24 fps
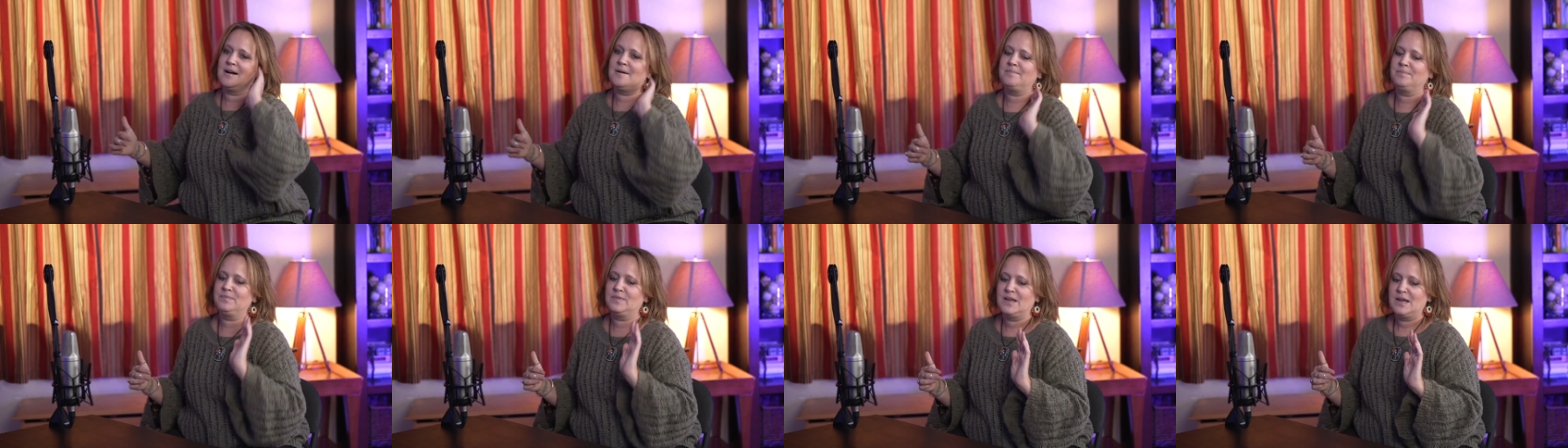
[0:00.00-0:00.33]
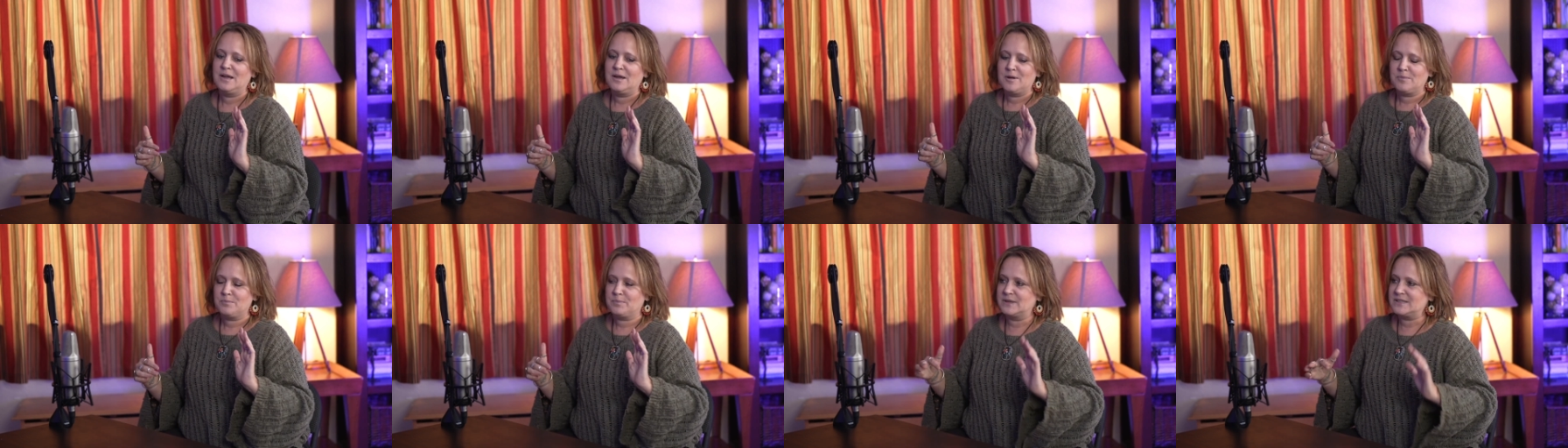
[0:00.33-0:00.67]
um,
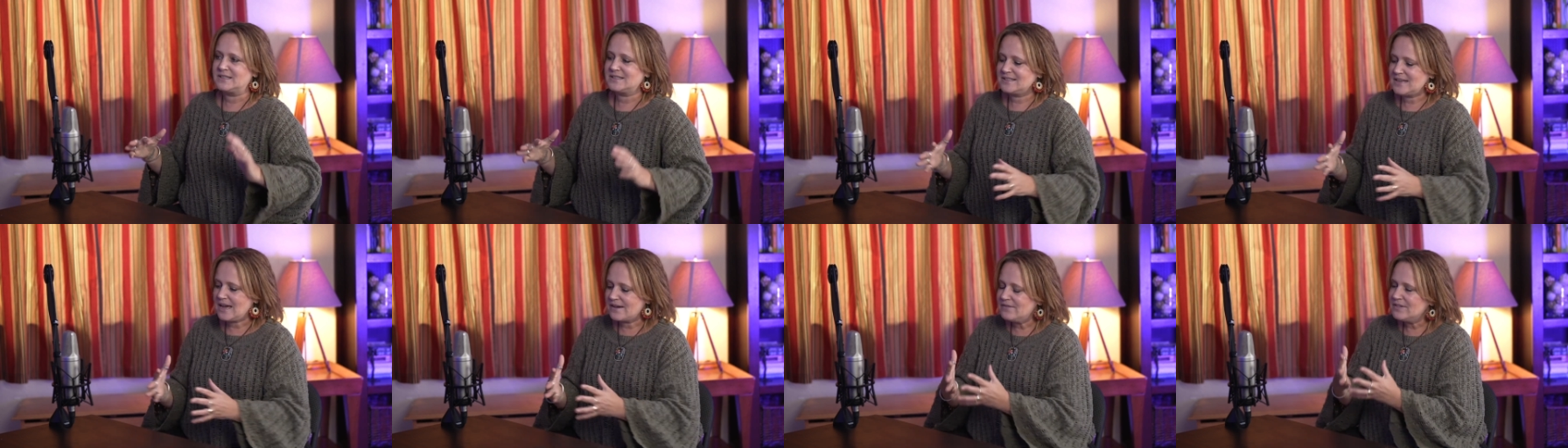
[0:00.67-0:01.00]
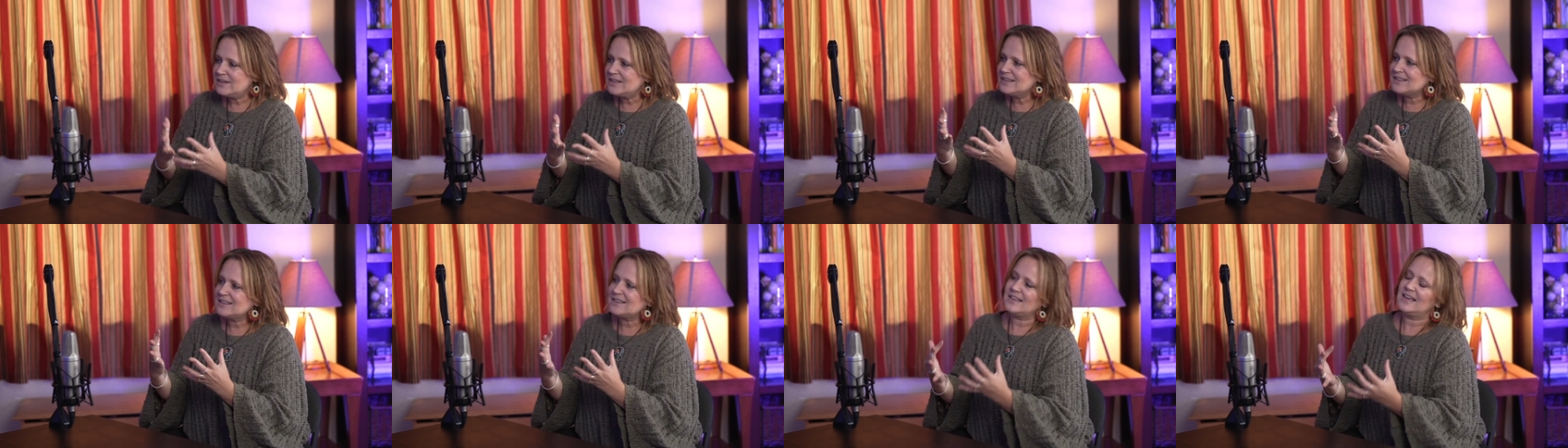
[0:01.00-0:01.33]
but
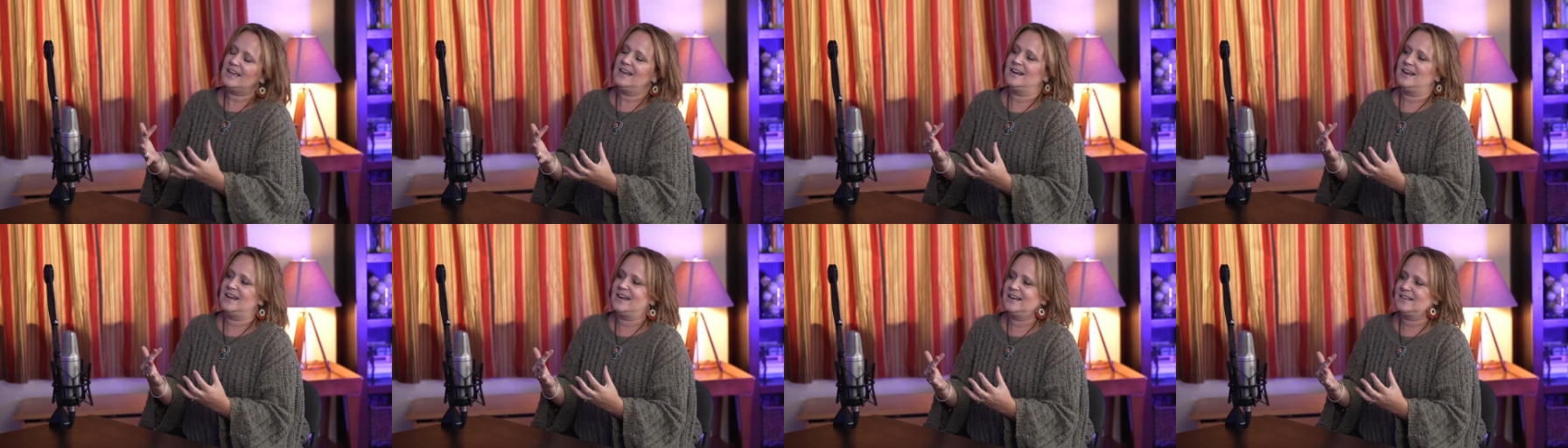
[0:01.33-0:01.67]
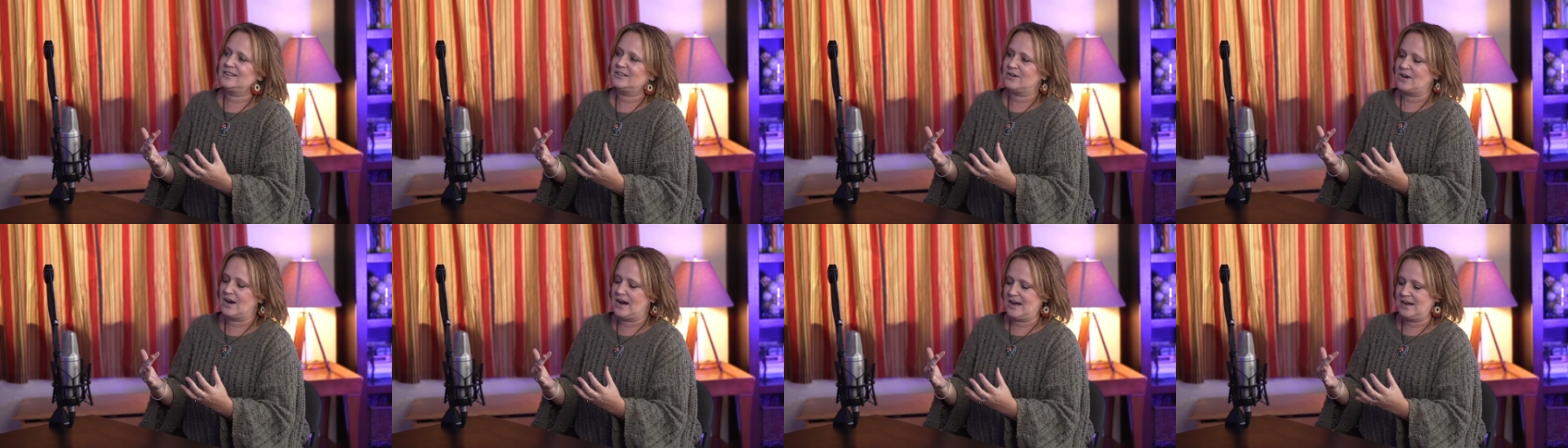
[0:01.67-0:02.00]
seventh and
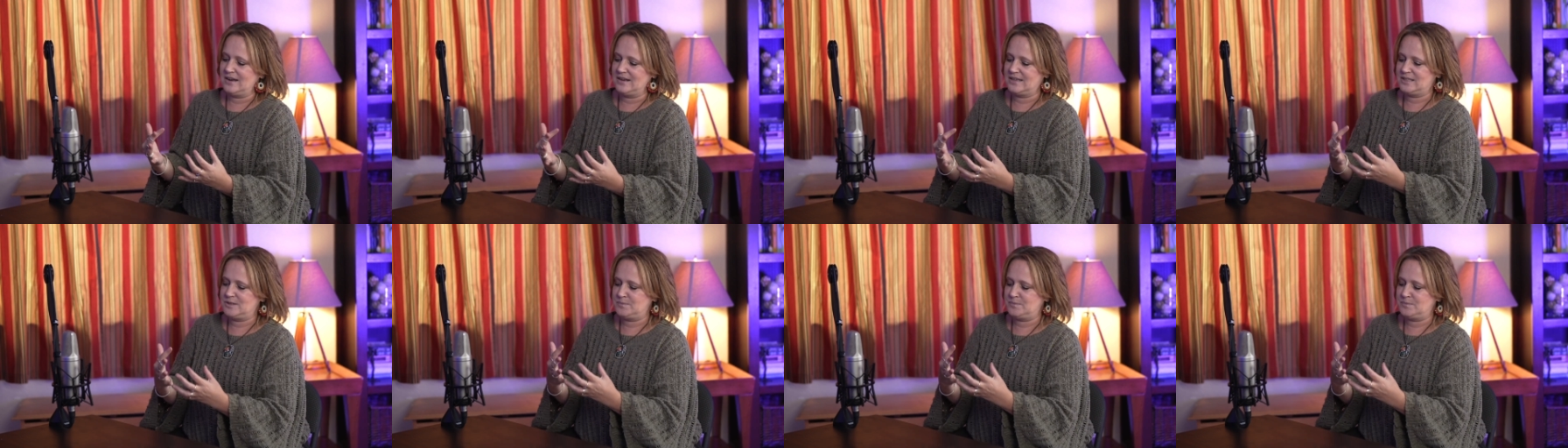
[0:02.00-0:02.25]
eighth grade